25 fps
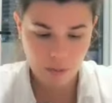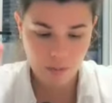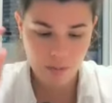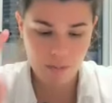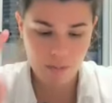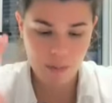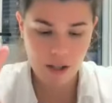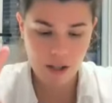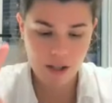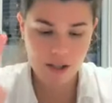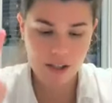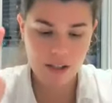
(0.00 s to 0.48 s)

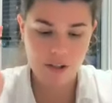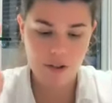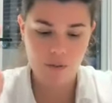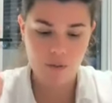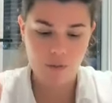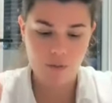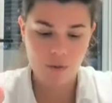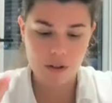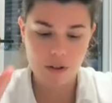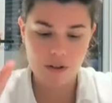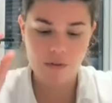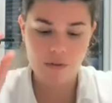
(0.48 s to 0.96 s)
millions of
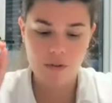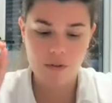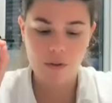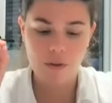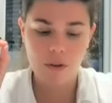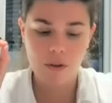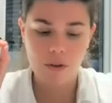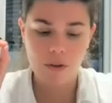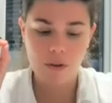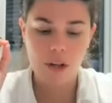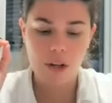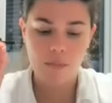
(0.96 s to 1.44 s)

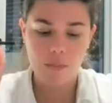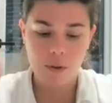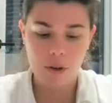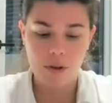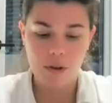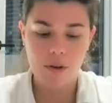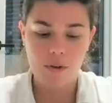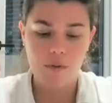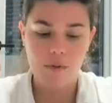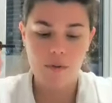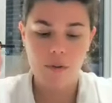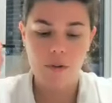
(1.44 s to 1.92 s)
wonderful,
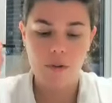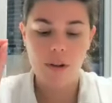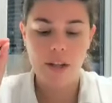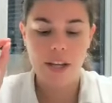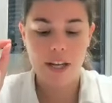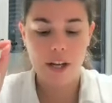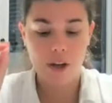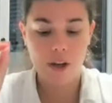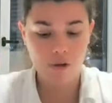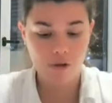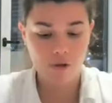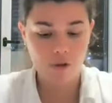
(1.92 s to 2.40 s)
beautiful,
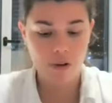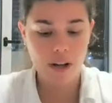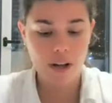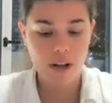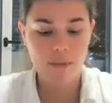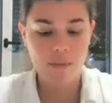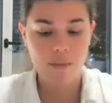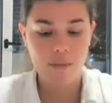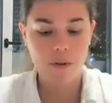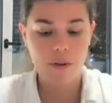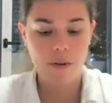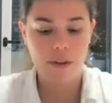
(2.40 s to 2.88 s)

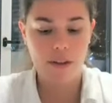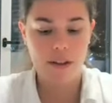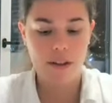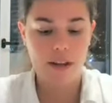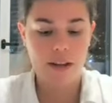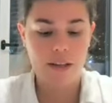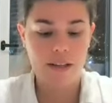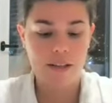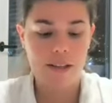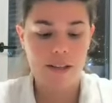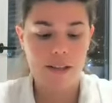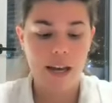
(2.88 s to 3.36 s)
incredible
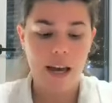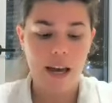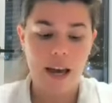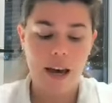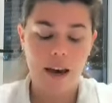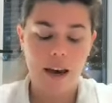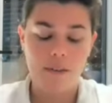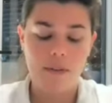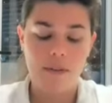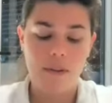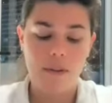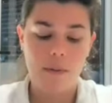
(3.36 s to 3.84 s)
things
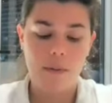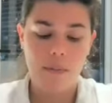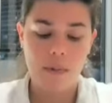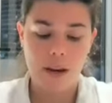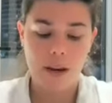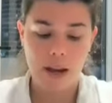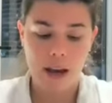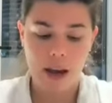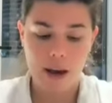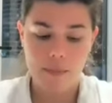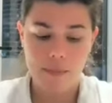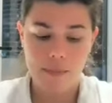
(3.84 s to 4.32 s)
have
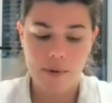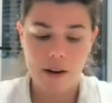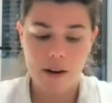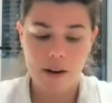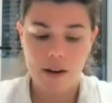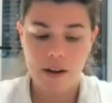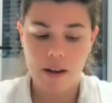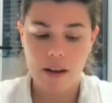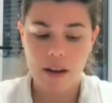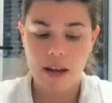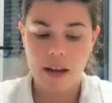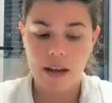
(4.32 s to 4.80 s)
been
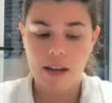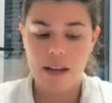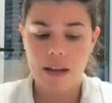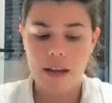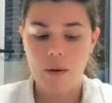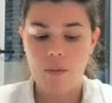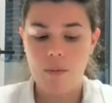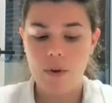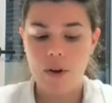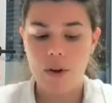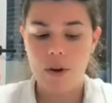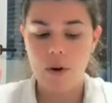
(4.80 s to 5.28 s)
happening,
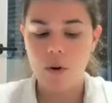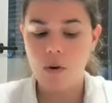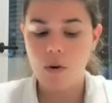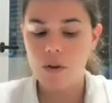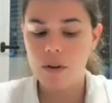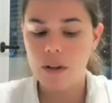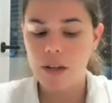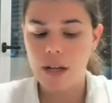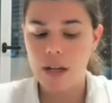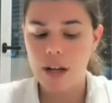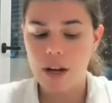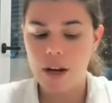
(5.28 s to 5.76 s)
yet we
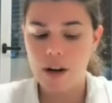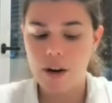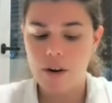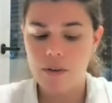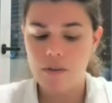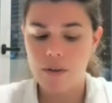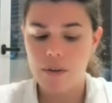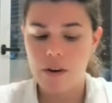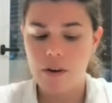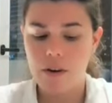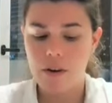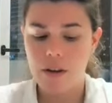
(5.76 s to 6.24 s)
only
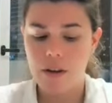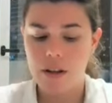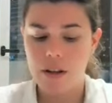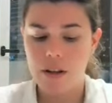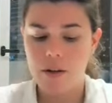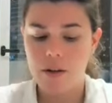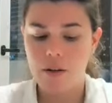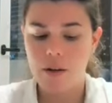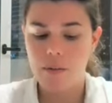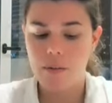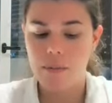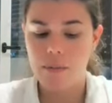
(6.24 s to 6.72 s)
hear very
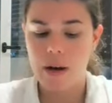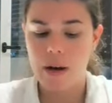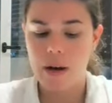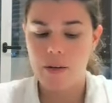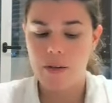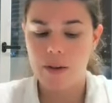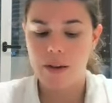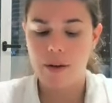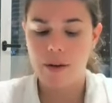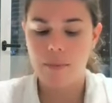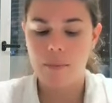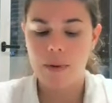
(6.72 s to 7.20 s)
little about
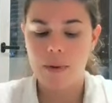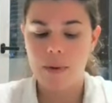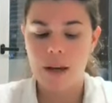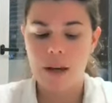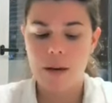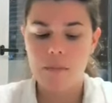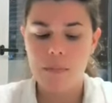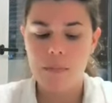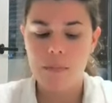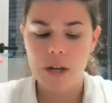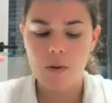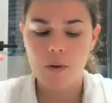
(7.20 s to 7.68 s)
them.
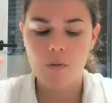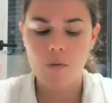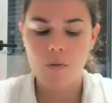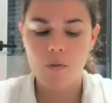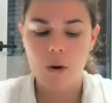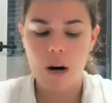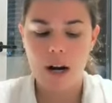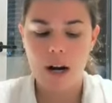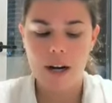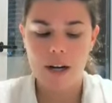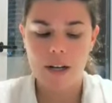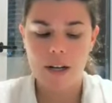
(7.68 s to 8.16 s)
Being
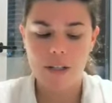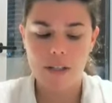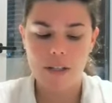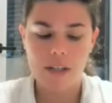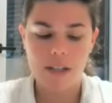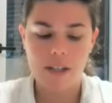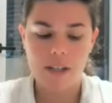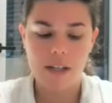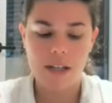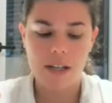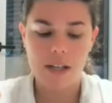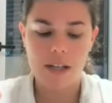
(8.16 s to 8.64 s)
wired
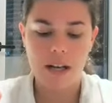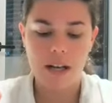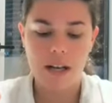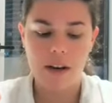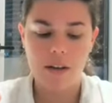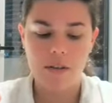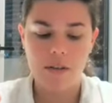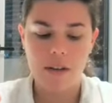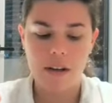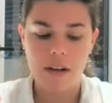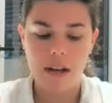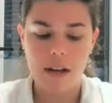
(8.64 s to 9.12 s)
to seek
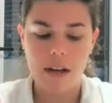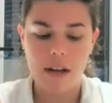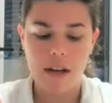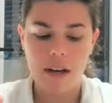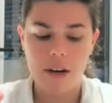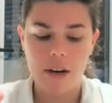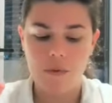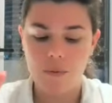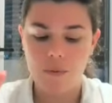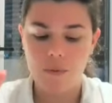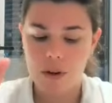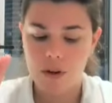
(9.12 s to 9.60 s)
out the
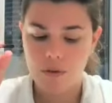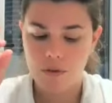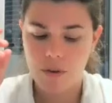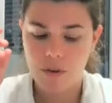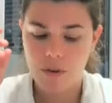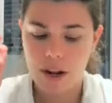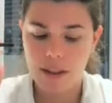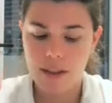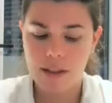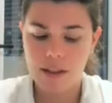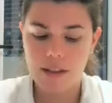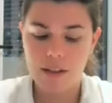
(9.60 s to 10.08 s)
negative, we
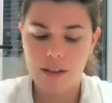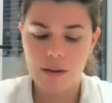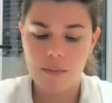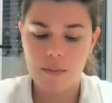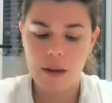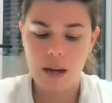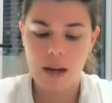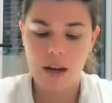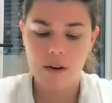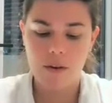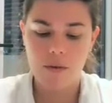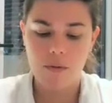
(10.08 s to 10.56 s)
create the
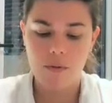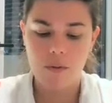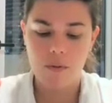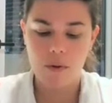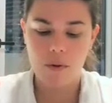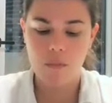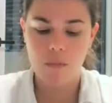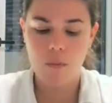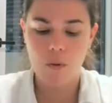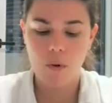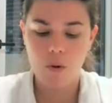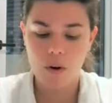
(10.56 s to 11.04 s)
demand
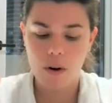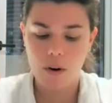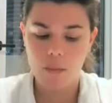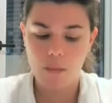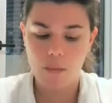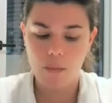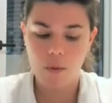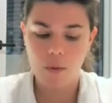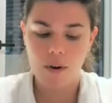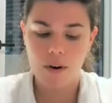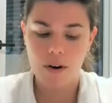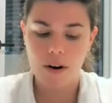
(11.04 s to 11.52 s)
for more
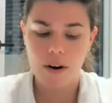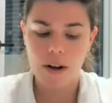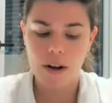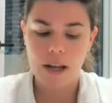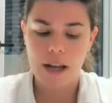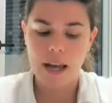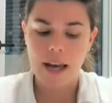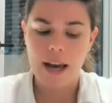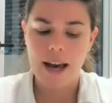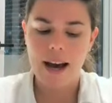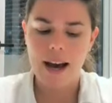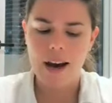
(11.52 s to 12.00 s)
and more.
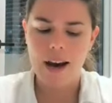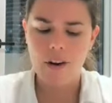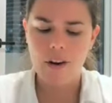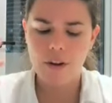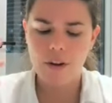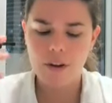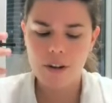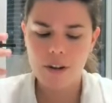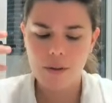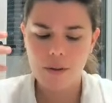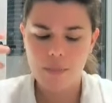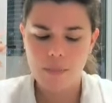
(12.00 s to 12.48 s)
How
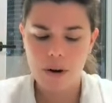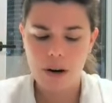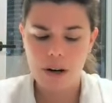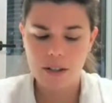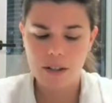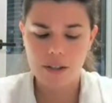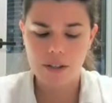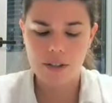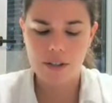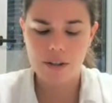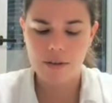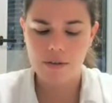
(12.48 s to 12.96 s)
could the
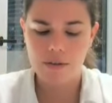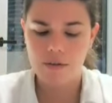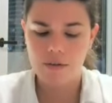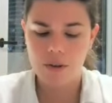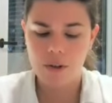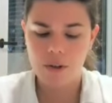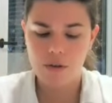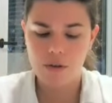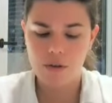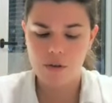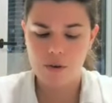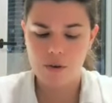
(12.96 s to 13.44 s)
positive
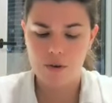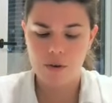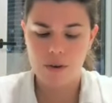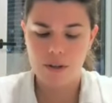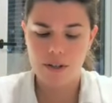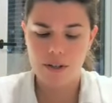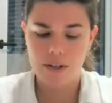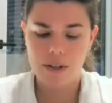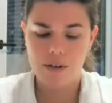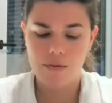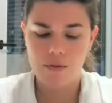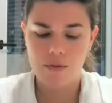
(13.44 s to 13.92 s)
news
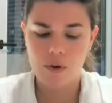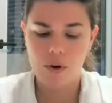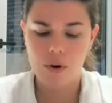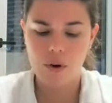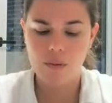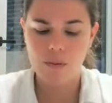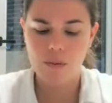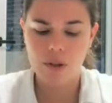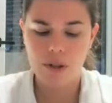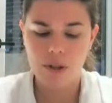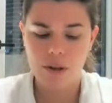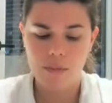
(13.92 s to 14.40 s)
stories ever
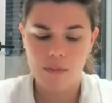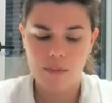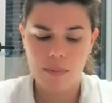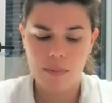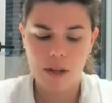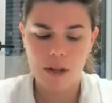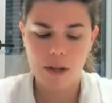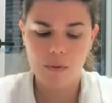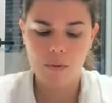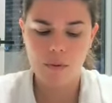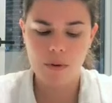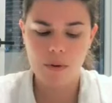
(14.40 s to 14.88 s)
hope to
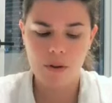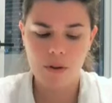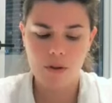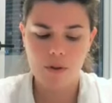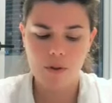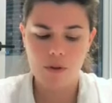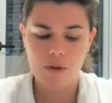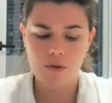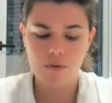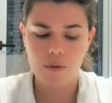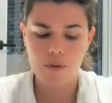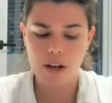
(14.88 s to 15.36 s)
compete with
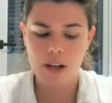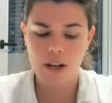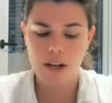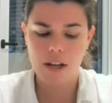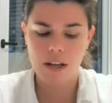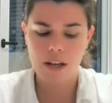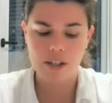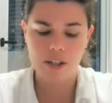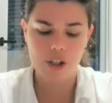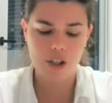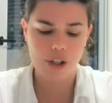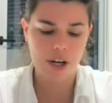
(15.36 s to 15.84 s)
those
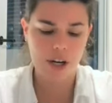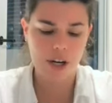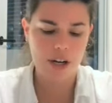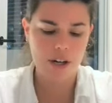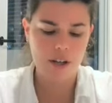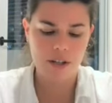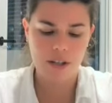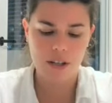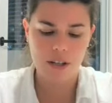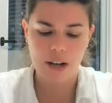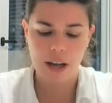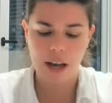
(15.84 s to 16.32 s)
ratings,
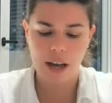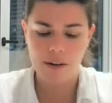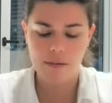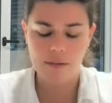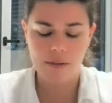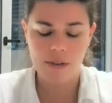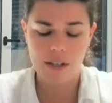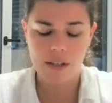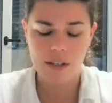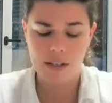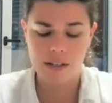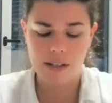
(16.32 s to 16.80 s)
shares, and
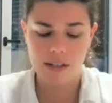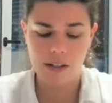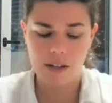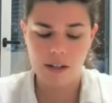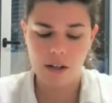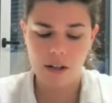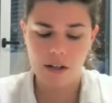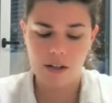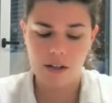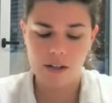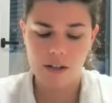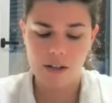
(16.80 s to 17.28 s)
advertising
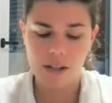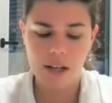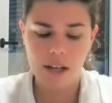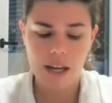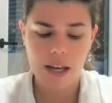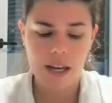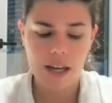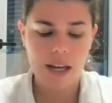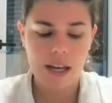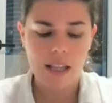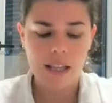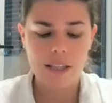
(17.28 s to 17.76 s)
dollars?
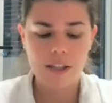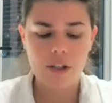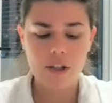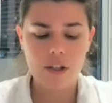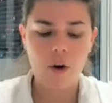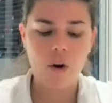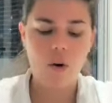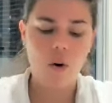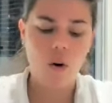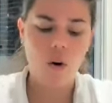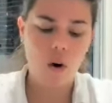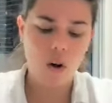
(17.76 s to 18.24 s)
Let's
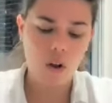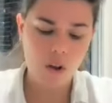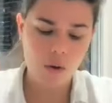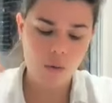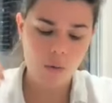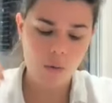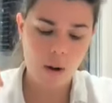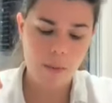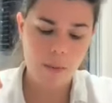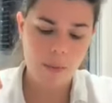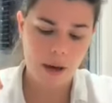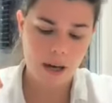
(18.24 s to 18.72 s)
go all the
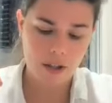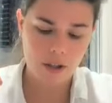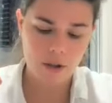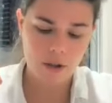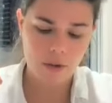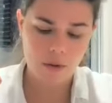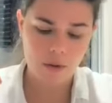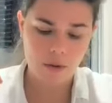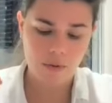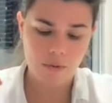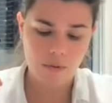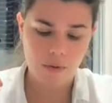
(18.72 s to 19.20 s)
way back
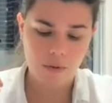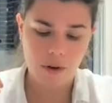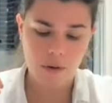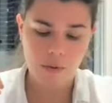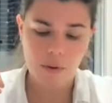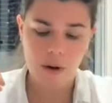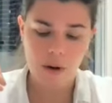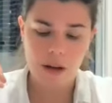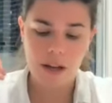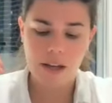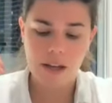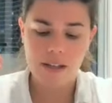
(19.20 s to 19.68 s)
to the
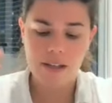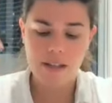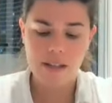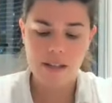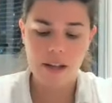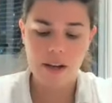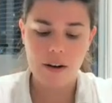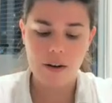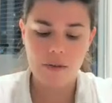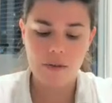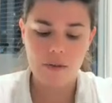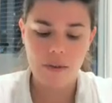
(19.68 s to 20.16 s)
freeway, and
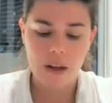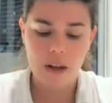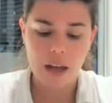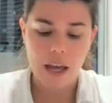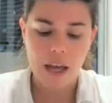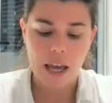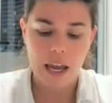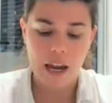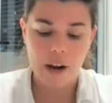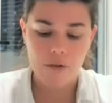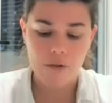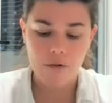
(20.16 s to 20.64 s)
instead of
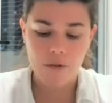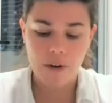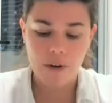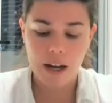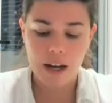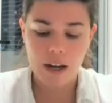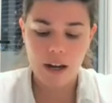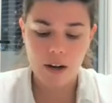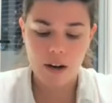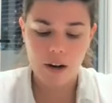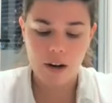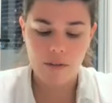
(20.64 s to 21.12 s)
a
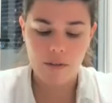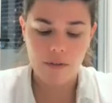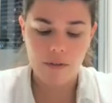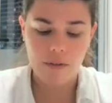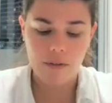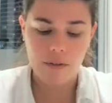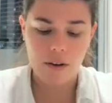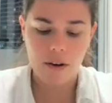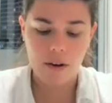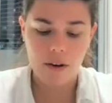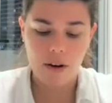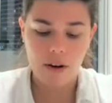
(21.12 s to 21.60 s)
wreck on,
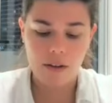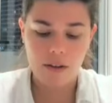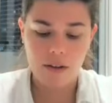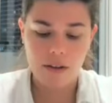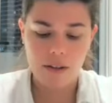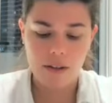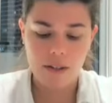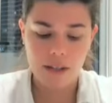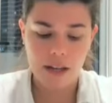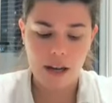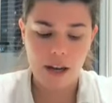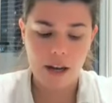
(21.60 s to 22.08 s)
on
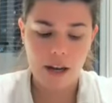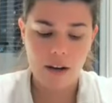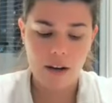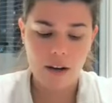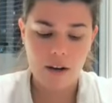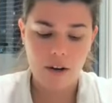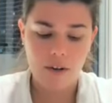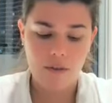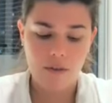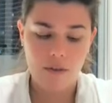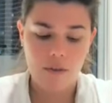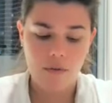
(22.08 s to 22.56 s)
the
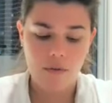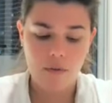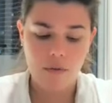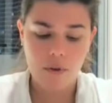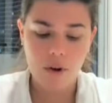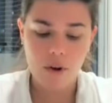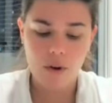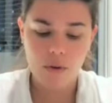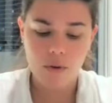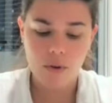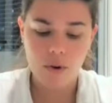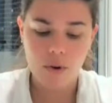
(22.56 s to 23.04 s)
side of the
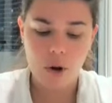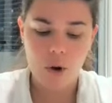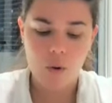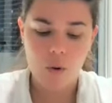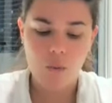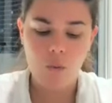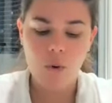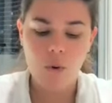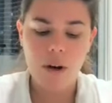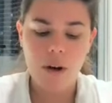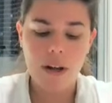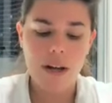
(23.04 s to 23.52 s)
road,
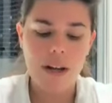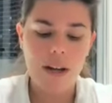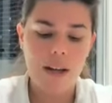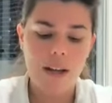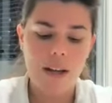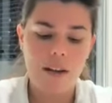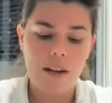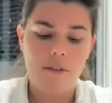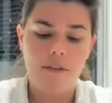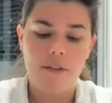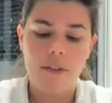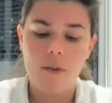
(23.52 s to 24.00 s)
what
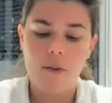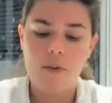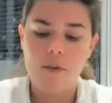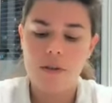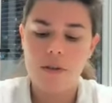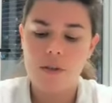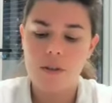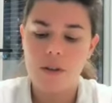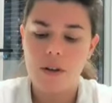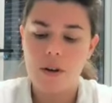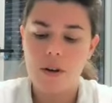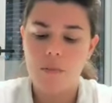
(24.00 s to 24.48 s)
if there
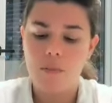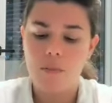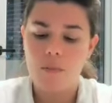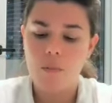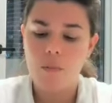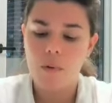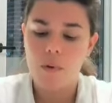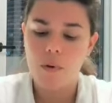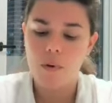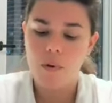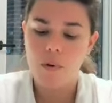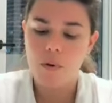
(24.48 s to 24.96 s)
was um,